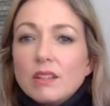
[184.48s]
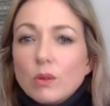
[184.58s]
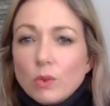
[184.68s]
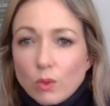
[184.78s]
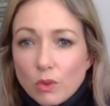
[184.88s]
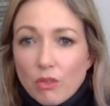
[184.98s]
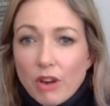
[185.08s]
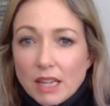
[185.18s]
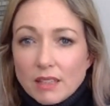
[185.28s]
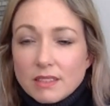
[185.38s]
all
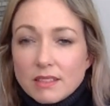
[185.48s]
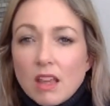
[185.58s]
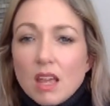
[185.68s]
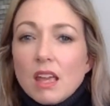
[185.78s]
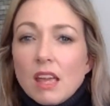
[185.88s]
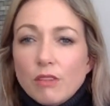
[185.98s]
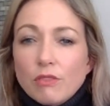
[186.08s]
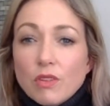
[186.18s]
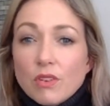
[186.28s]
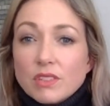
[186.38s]
grains. If
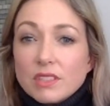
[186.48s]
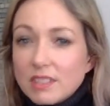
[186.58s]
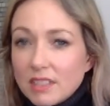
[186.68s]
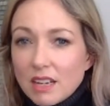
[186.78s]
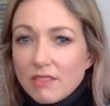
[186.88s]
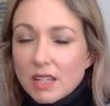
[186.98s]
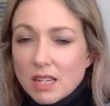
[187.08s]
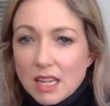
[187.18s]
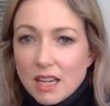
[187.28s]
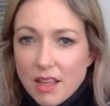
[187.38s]
not,
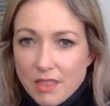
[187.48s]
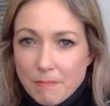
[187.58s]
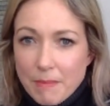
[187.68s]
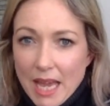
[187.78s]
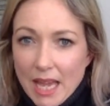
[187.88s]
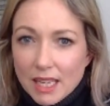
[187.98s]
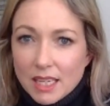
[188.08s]
significantly cut them back.